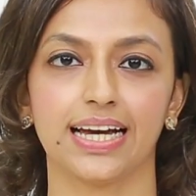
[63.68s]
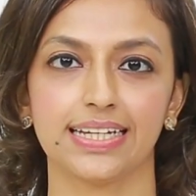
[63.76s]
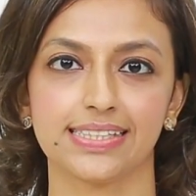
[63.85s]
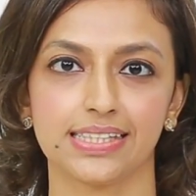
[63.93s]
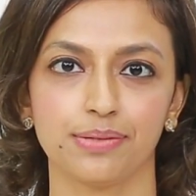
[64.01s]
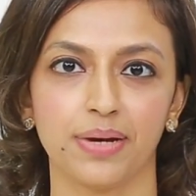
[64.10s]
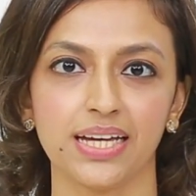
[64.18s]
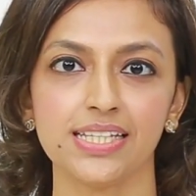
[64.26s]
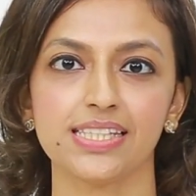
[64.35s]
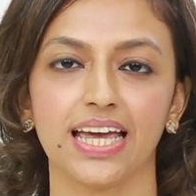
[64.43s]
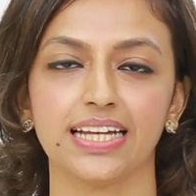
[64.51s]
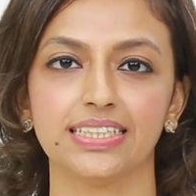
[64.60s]

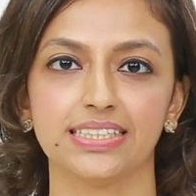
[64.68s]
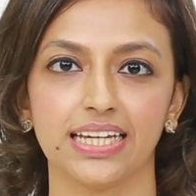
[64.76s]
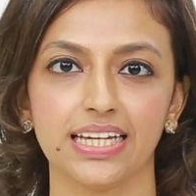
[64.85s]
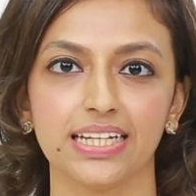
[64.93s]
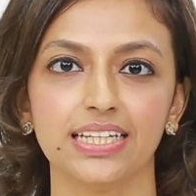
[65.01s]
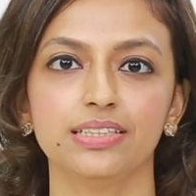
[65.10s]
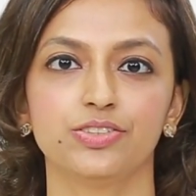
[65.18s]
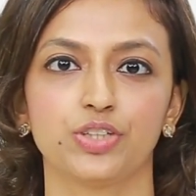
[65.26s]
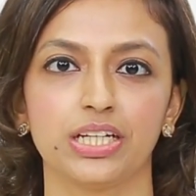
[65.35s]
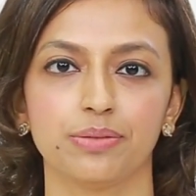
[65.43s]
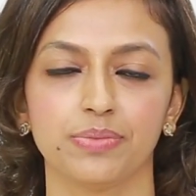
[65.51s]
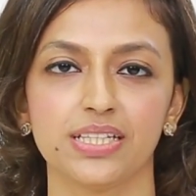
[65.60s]
customize and tailor
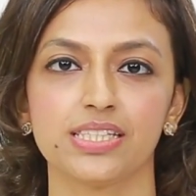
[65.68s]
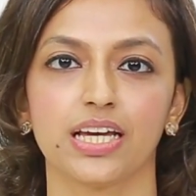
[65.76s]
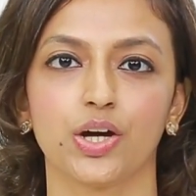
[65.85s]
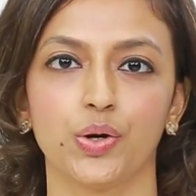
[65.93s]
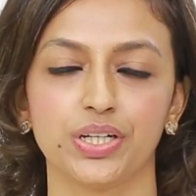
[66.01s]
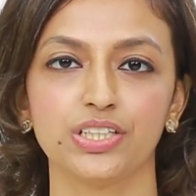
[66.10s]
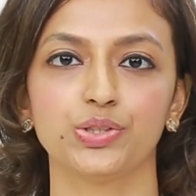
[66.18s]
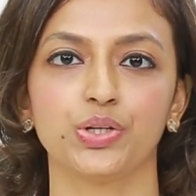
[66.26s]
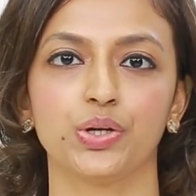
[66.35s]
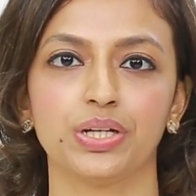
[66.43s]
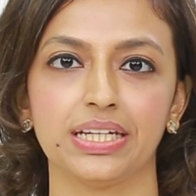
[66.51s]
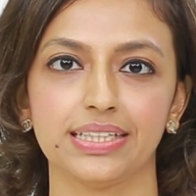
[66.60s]
treatments according to
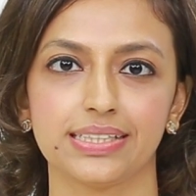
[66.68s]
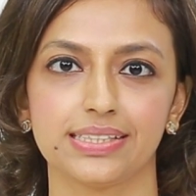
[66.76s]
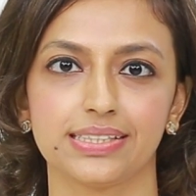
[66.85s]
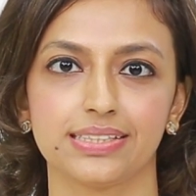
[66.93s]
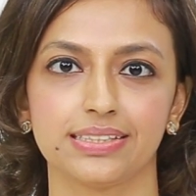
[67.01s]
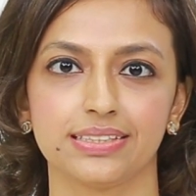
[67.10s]
your needs.